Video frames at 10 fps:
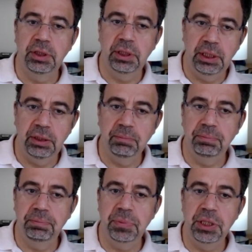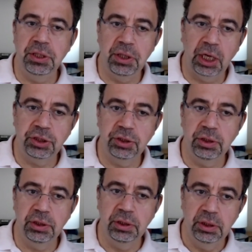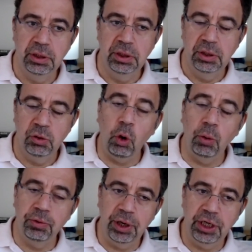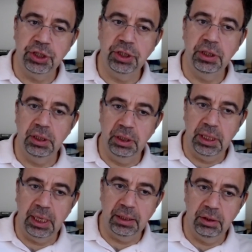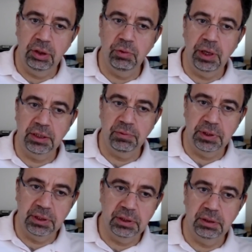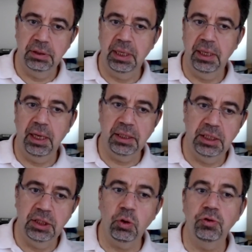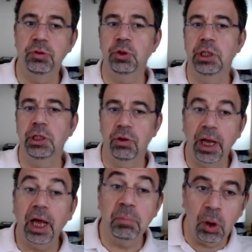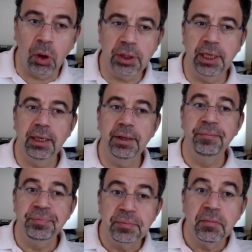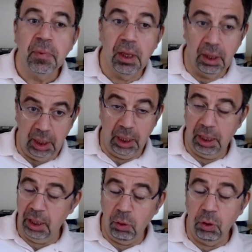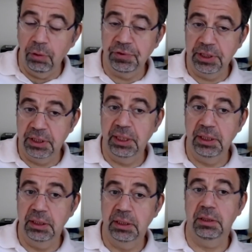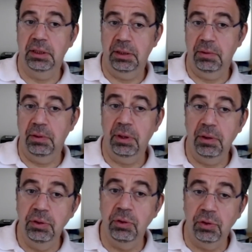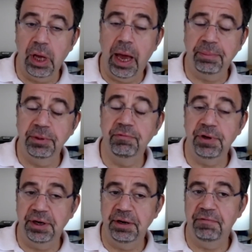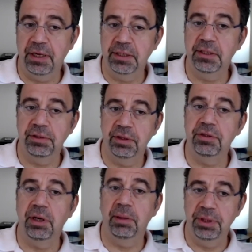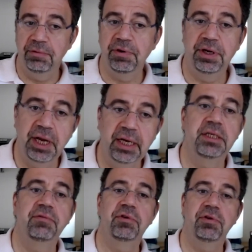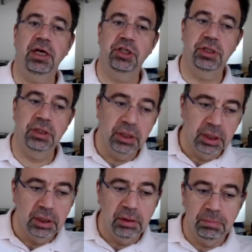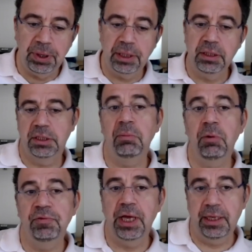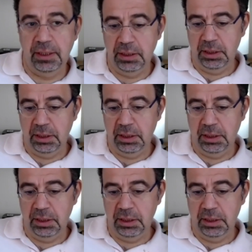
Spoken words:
the international cooperation that US was at least contributing or not blocking, all of these things, you know, happened very fast under Trump in a very negative direction. But some of that